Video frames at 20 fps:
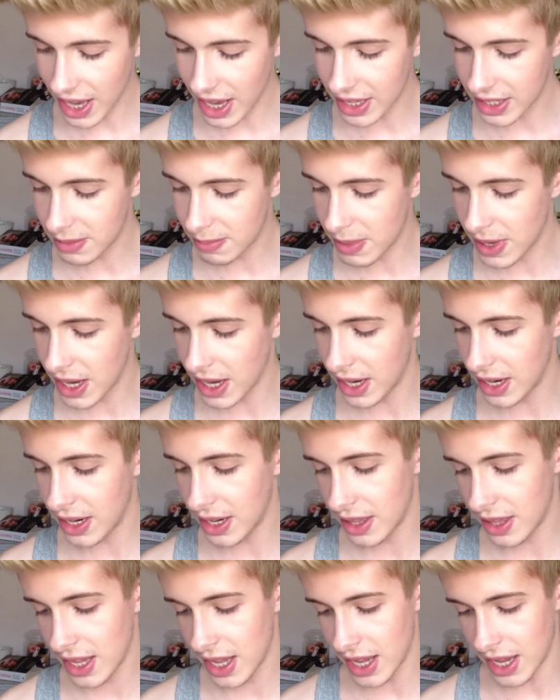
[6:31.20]
has
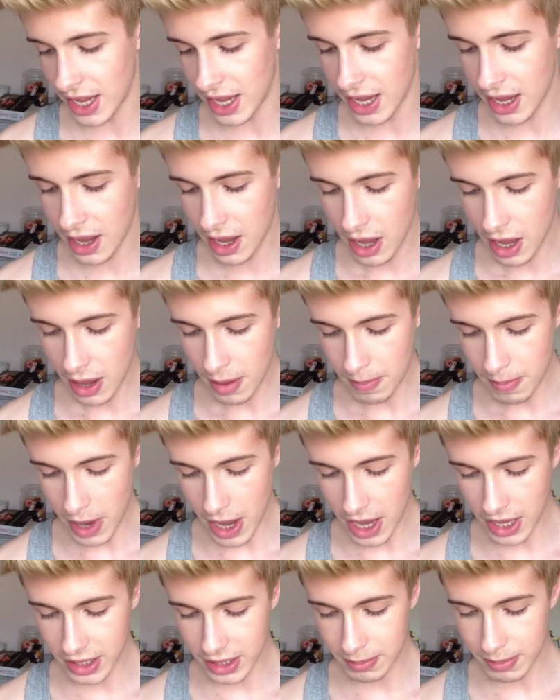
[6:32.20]
been the
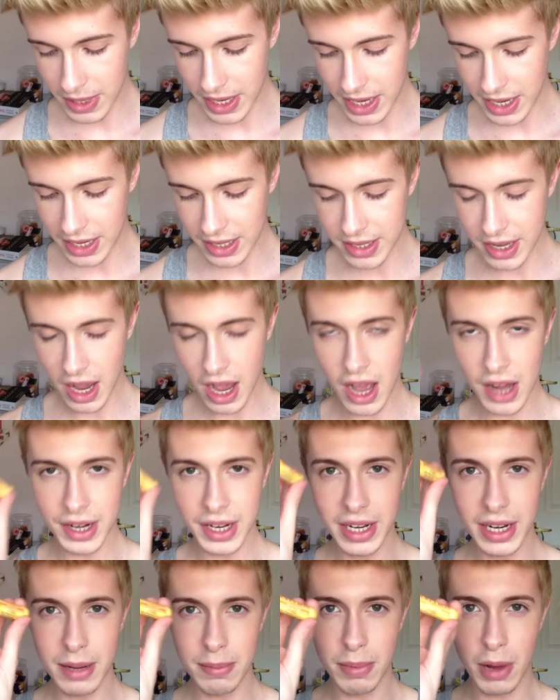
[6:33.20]
Burts Bees
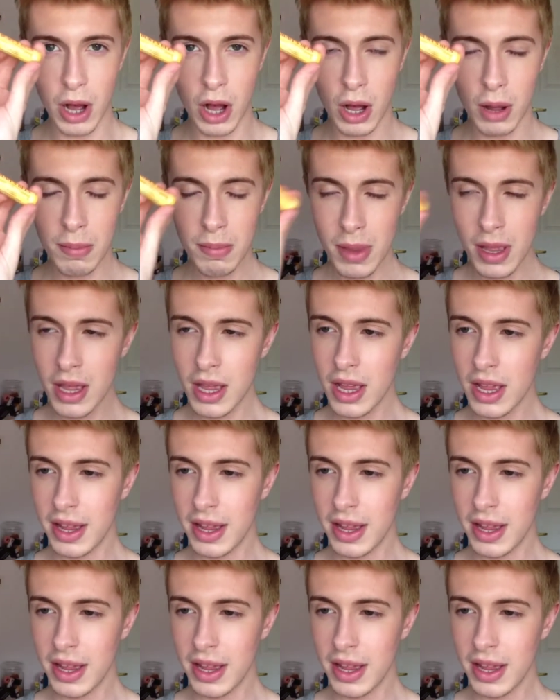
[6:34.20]
Honey Lip Balm.